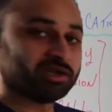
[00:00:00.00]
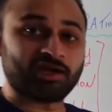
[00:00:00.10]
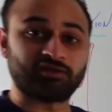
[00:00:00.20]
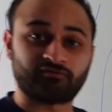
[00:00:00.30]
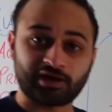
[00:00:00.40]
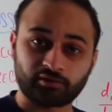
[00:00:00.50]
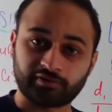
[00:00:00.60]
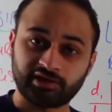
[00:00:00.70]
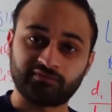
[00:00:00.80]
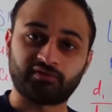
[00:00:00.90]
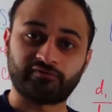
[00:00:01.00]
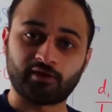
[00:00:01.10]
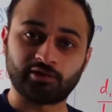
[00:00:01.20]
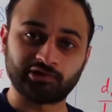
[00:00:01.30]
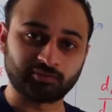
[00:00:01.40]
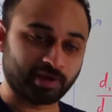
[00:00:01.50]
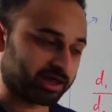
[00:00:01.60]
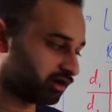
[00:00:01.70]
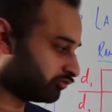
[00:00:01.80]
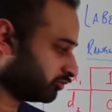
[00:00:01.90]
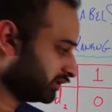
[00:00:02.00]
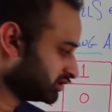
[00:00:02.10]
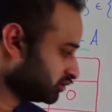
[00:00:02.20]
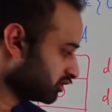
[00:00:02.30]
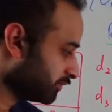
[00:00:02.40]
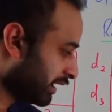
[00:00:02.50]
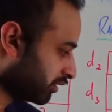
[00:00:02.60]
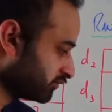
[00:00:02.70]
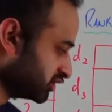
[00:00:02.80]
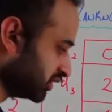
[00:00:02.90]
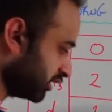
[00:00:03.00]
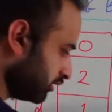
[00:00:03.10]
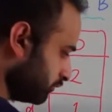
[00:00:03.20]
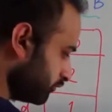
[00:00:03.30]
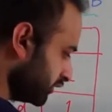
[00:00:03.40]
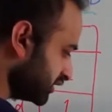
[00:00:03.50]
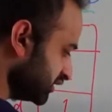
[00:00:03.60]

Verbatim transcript: And the final thing, if you're following the pattern, would be 2 to the power of 0. This